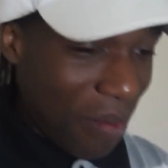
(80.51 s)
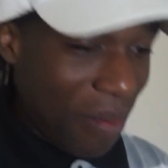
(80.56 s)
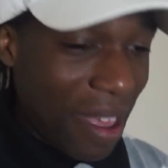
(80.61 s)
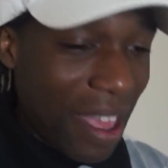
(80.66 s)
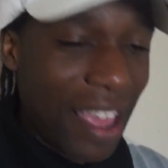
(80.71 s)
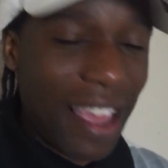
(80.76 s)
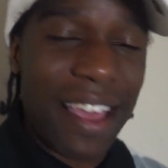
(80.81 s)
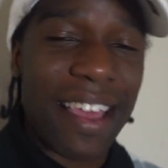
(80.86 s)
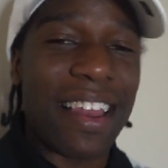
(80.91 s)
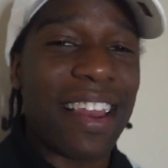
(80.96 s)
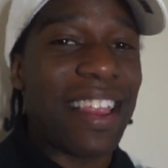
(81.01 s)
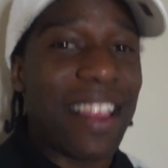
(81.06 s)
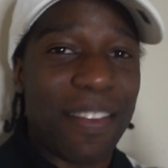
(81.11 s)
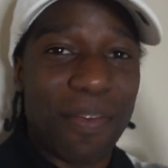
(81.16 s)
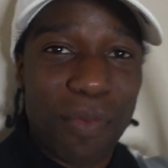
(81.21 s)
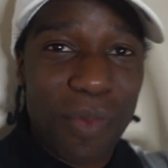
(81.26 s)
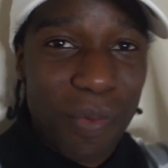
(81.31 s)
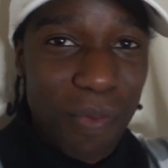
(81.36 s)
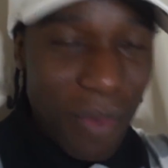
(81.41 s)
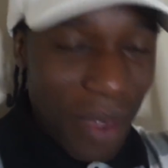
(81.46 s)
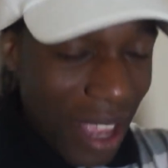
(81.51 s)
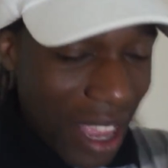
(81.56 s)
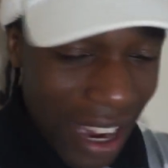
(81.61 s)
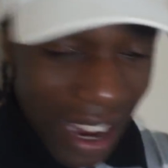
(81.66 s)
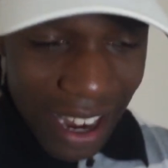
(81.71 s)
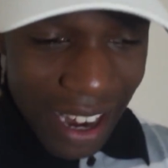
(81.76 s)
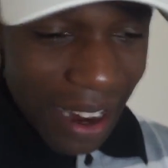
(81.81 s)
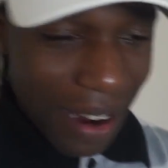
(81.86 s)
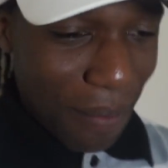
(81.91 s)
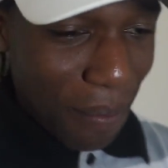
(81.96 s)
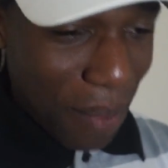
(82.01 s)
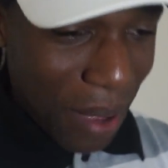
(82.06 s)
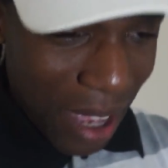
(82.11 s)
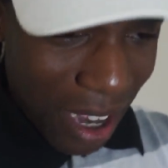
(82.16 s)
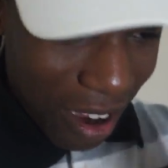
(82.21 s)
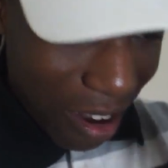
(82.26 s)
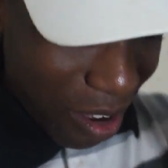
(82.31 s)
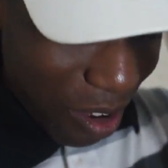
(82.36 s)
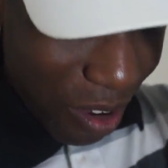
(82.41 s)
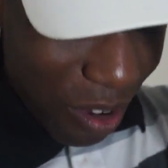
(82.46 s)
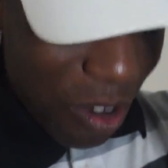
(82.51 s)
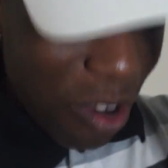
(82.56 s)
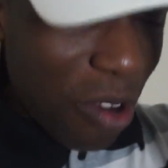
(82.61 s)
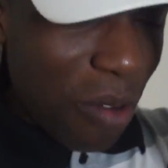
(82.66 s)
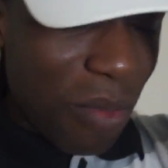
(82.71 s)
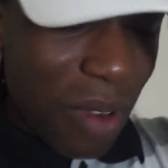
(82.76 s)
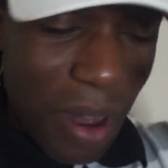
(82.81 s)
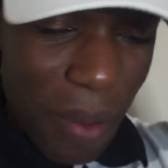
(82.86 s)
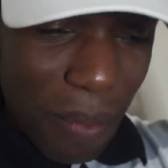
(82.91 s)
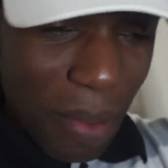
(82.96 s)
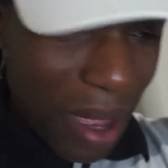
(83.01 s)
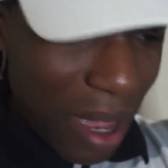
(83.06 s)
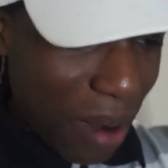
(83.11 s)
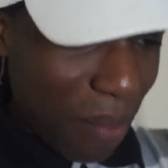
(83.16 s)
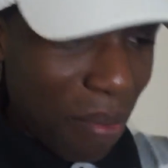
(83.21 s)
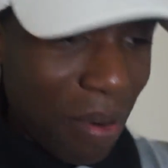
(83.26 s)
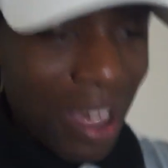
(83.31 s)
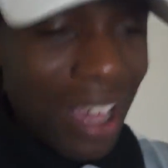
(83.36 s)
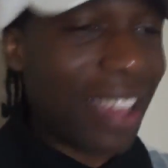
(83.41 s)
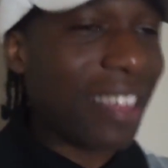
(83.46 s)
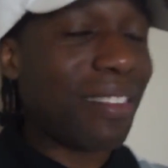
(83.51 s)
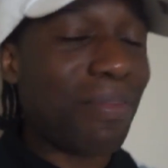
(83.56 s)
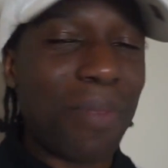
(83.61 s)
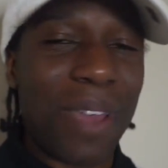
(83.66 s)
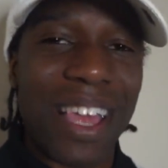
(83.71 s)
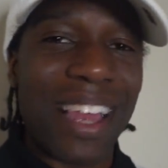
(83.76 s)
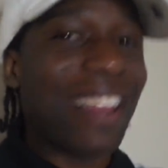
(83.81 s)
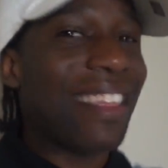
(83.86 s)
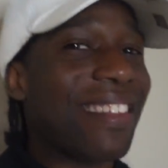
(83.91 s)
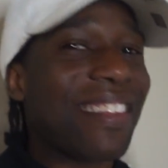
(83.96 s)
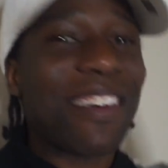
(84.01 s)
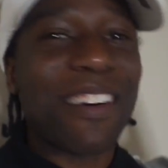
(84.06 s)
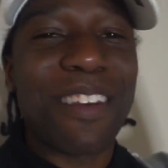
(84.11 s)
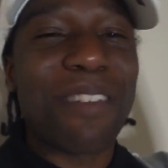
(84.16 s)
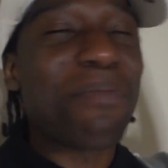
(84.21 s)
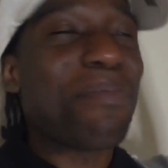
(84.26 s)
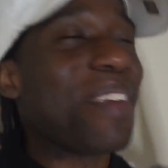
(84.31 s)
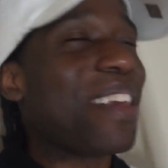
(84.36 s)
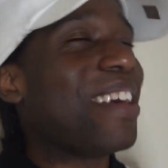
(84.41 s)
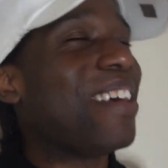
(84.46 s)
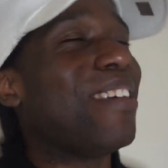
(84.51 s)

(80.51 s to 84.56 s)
man, and being in a better home and a better place, man, it's gonna be,